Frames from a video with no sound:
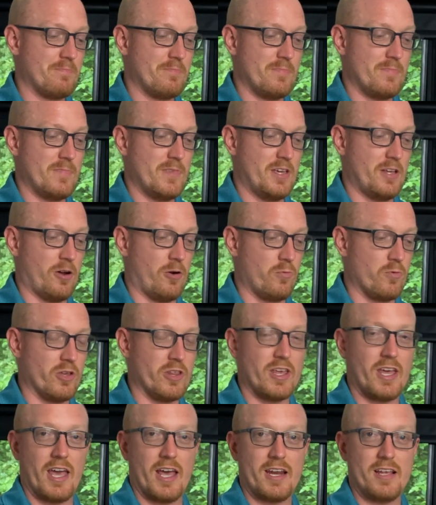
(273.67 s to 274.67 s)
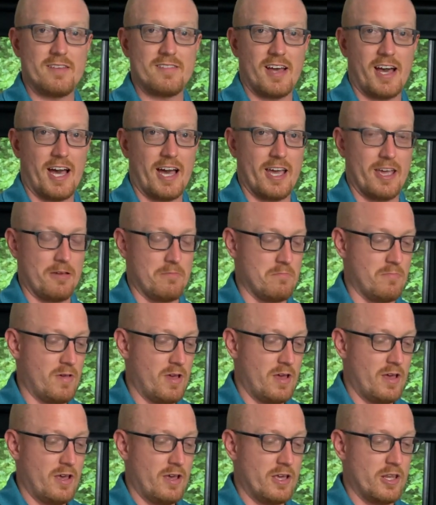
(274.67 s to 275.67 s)
really any time.
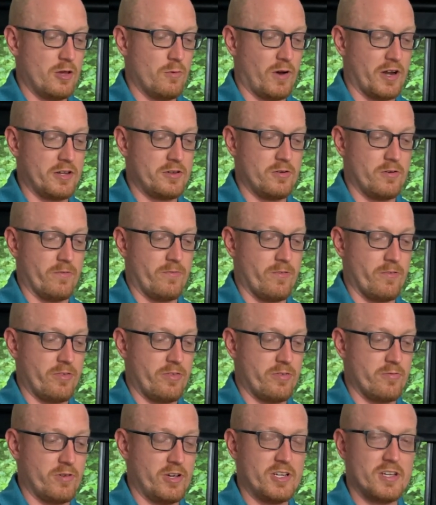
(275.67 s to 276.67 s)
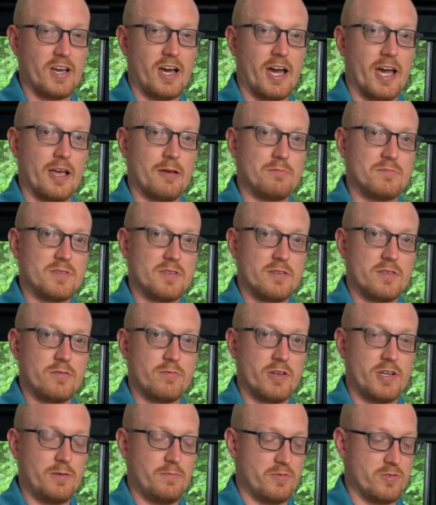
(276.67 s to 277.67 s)
You want to do it for 3 times,
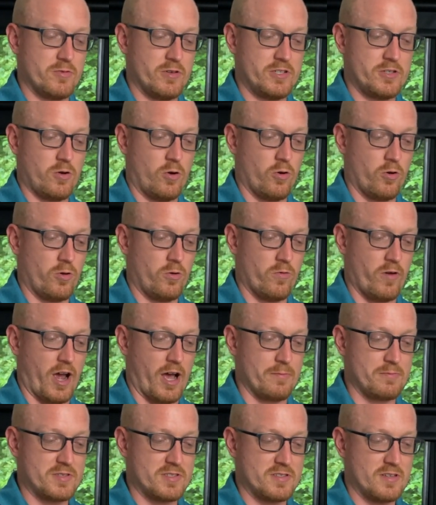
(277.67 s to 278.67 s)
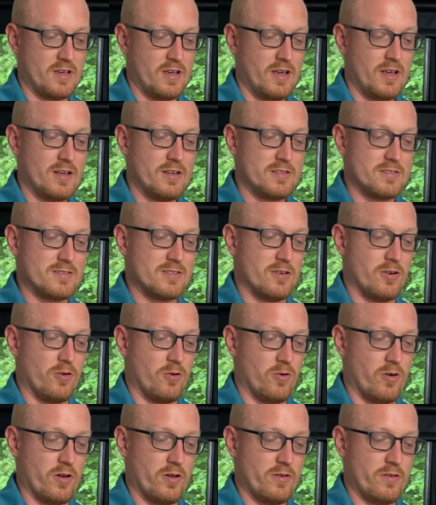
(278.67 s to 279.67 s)
three total reps.
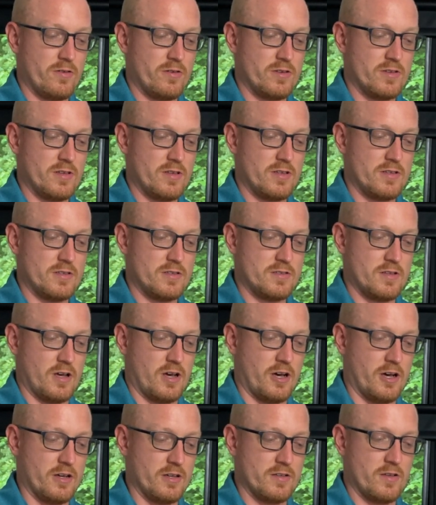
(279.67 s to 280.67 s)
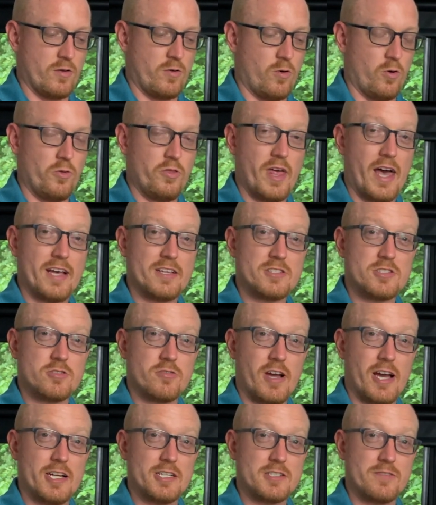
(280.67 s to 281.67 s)
So hold that
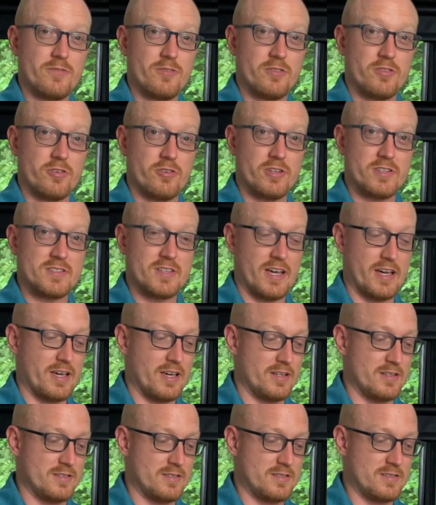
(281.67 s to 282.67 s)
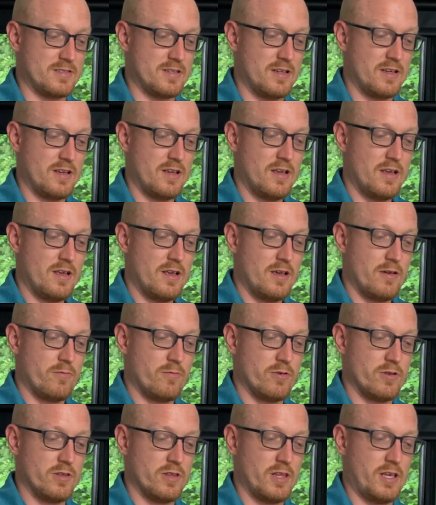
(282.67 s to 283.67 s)
stretch for 30 seconds,
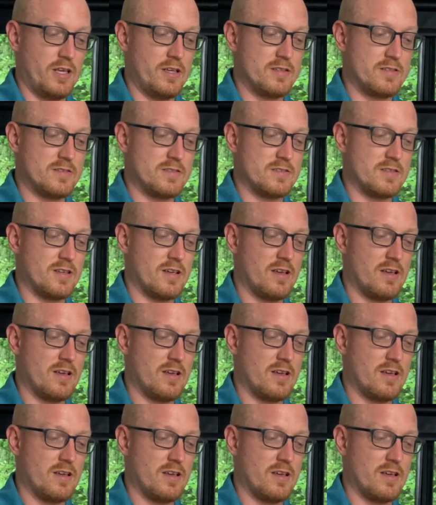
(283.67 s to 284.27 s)
release